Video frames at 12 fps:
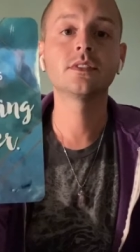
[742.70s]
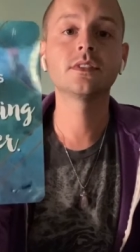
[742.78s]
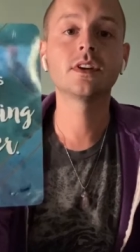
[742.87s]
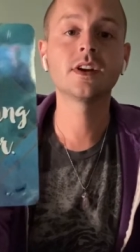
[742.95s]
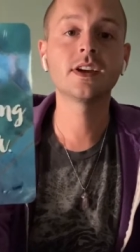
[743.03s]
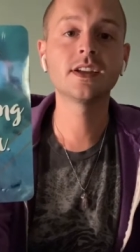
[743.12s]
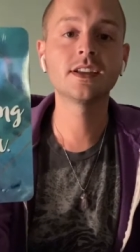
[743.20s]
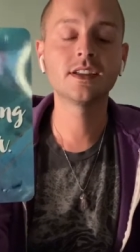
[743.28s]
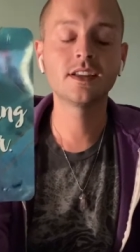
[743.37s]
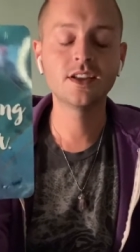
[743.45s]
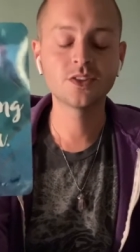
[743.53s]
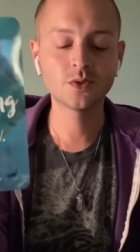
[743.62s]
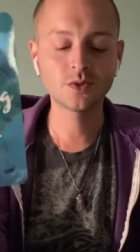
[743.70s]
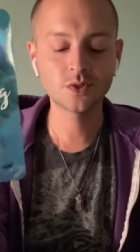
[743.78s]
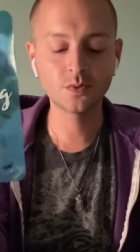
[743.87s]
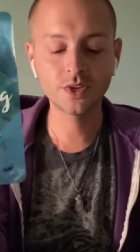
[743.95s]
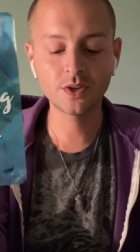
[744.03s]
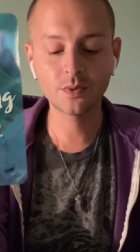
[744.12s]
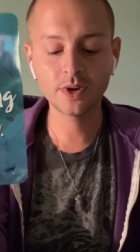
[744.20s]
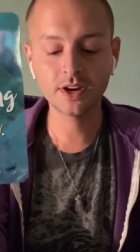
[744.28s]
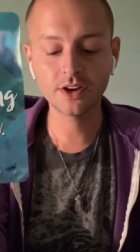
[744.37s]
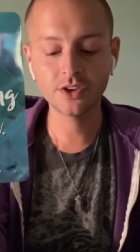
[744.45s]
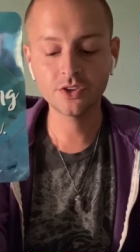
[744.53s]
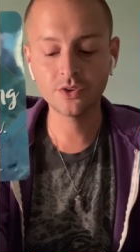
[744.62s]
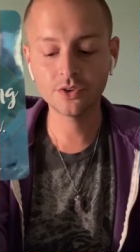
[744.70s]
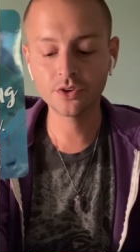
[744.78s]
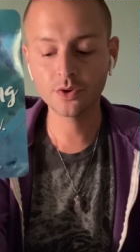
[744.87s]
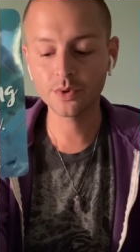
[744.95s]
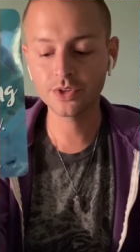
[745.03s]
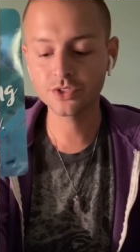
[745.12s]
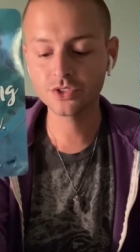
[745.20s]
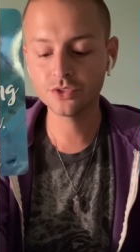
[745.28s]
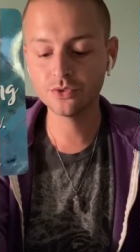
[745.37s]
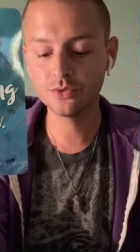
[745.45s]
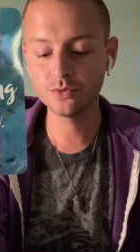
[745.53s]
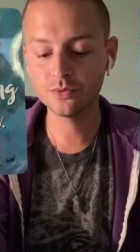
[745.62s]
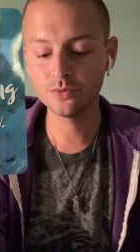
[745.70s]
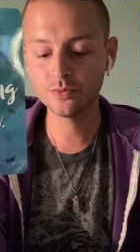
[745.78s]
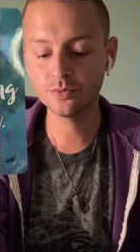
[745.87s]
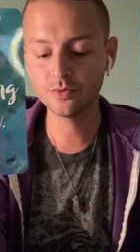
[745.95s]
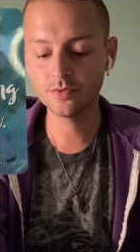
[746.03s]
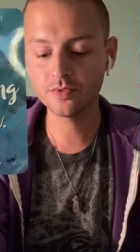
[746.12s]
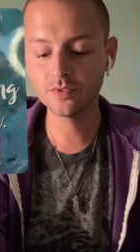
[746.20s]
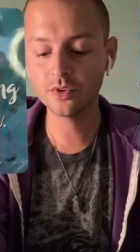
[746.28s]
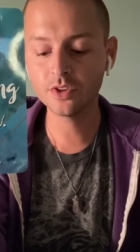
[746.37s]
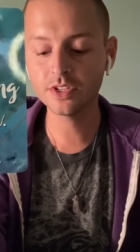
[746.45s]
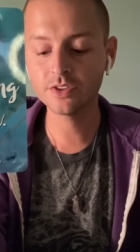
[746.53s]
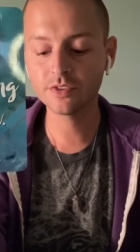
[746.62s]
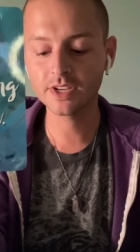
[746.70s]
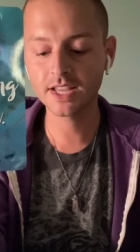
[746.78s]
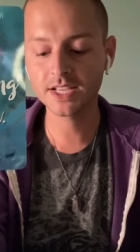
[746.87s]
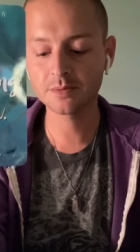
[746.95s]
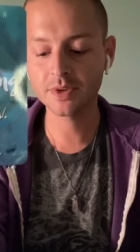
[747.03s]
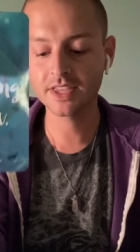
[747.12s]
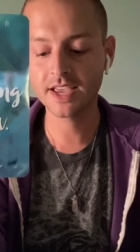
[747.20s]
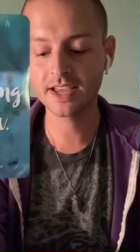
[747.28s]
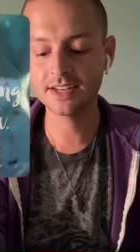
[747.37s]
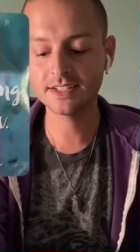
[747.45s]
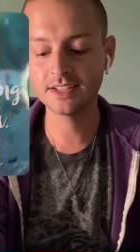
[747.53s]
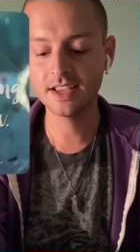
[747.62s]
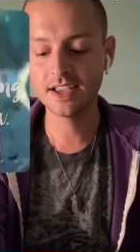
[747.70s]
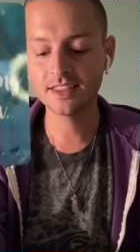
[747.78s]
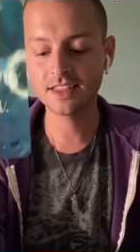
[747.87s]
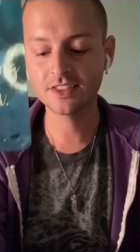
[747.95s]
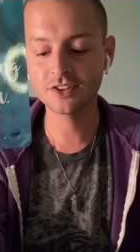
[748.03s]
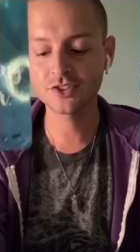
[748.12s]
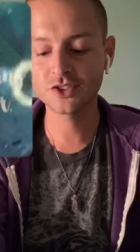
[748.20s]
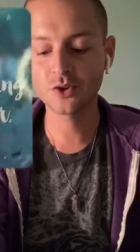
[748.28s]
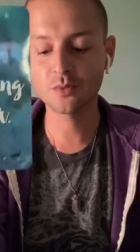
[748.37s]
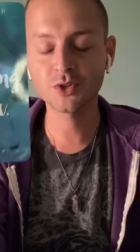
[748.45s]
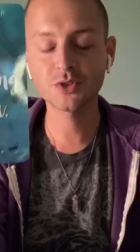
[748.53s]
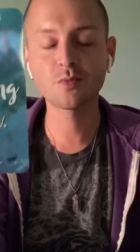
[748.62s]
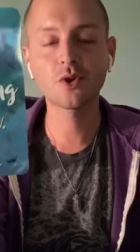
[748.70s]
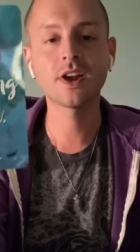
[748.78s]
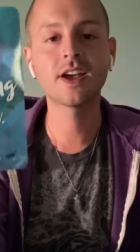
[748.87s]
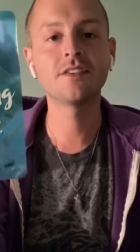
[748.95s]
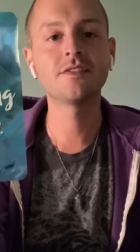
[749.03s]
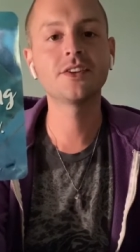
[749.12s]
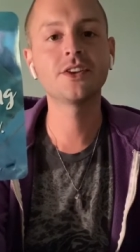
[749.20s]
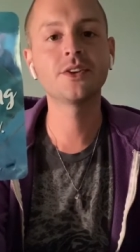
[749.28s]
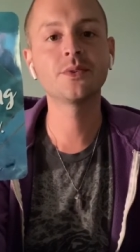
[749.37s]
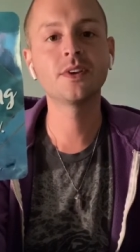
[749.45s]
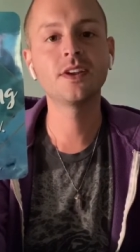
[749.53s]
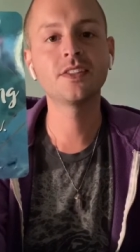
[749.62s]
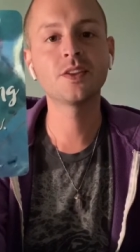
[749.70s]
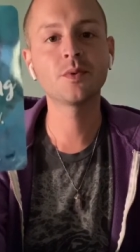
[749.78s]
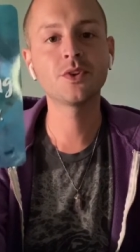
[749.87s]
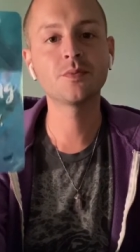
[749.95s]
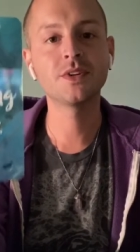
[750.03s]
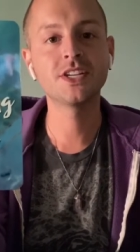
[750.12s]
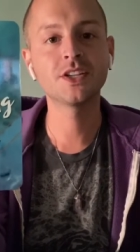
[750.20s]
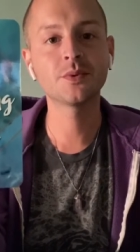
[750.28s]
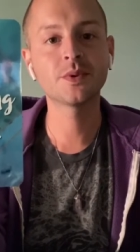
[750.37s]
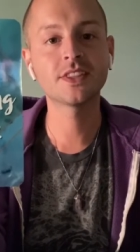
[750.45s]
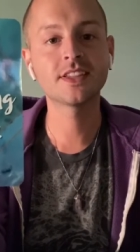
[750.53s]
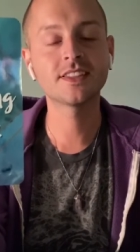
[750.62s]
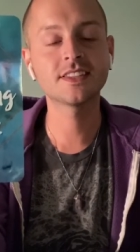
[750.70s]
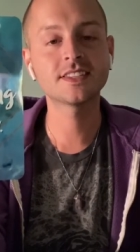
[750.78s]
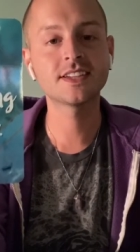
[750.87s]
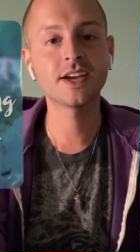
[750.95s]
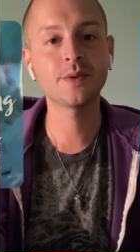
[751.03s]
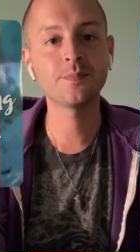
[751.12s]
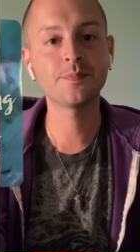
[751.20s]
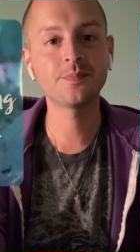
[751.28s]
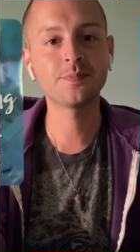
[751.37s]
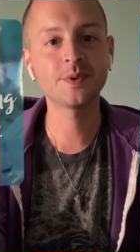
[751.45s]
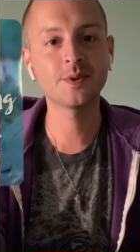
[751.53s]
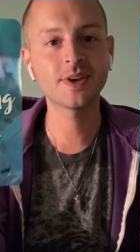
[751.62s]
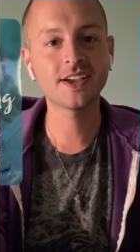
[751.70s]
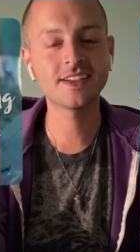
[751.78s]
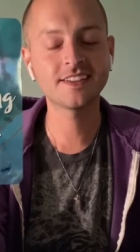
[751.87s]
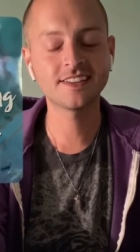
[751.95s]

All right? So it's a week where you're going to fully realize by the end that there's so much more ahead for you and what you've been dealing with at this time, okay?